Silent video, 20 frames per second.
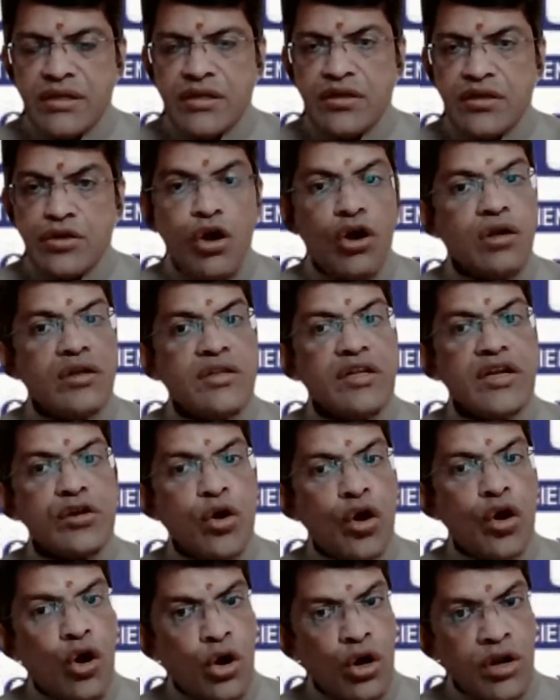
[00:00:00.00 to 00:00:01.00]
not that
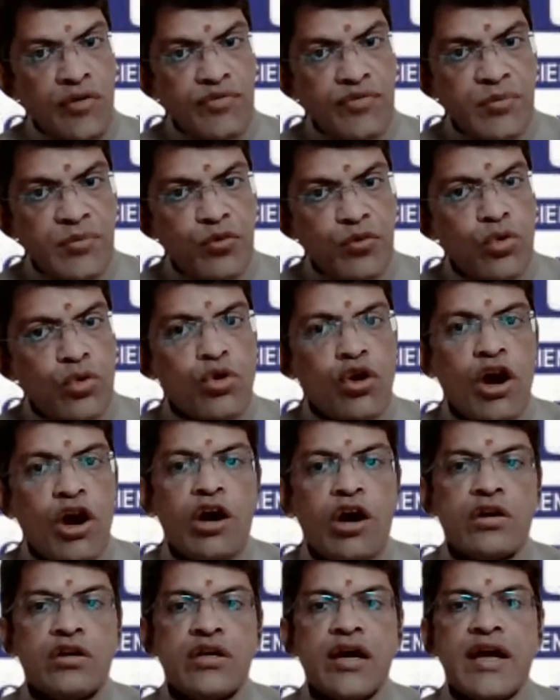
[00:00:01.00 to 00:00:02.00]
all of them who
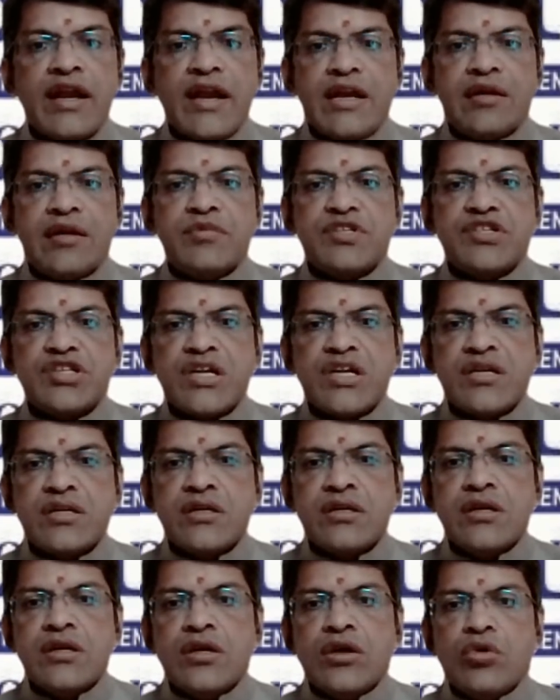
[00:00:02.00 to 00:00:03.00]
got an admission
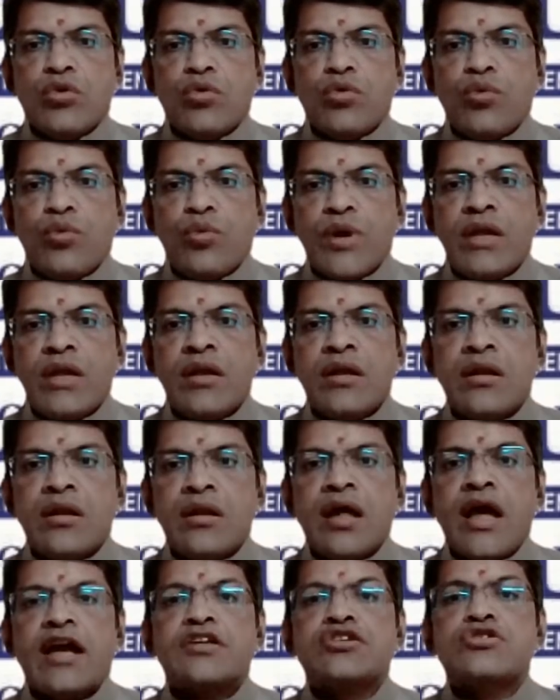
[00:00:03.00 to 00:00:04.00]
will
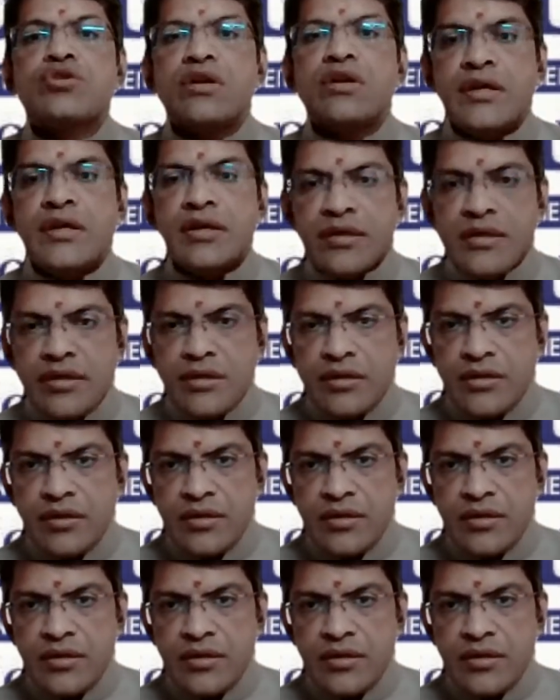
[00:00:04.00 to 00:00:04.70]
actually